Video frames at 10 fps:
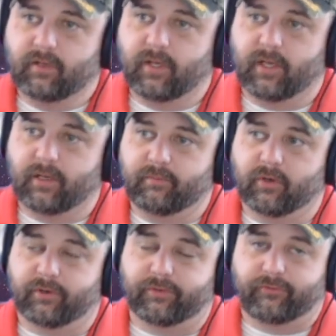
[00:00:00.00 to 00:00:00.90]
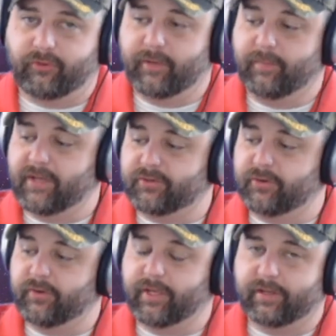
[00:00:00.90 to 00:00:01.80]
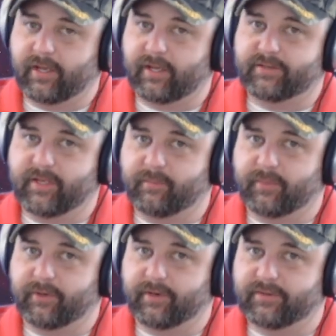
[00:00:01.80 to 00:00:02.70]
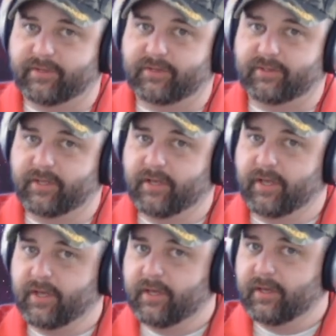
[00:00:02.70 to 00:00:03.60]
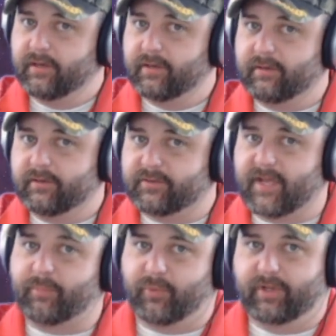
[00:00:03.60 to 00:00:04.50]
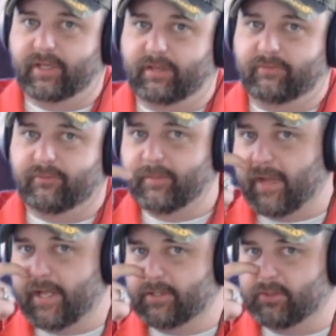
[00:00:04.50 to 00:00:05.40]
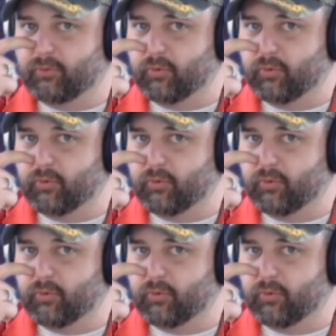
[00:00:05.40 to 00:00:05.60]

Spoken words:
or Freemasonry and the Knights Templar exist separately. Freemasons